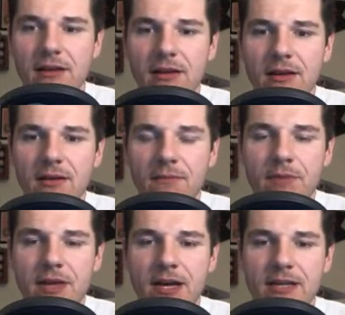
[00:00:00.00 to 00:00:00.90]

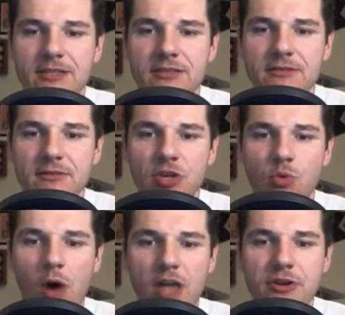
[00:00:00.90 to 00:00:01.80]
because you watch
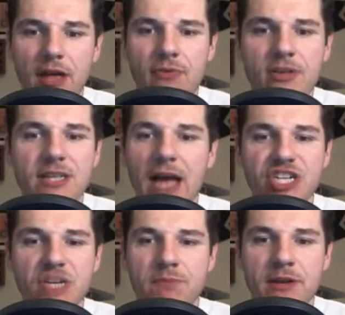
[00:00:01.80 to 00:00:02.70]
him and you're like, this guy
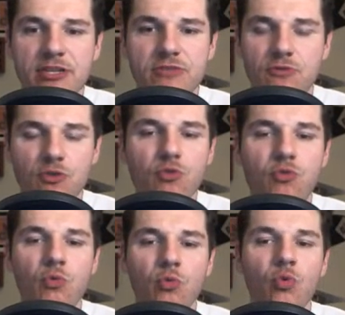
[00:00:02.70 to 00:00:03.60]
should be just
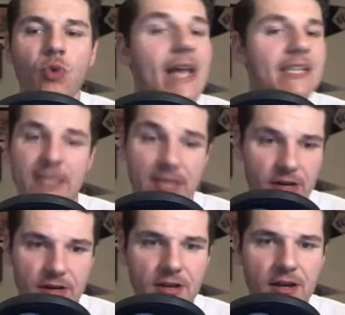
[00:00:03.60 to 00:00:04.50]
crazy good.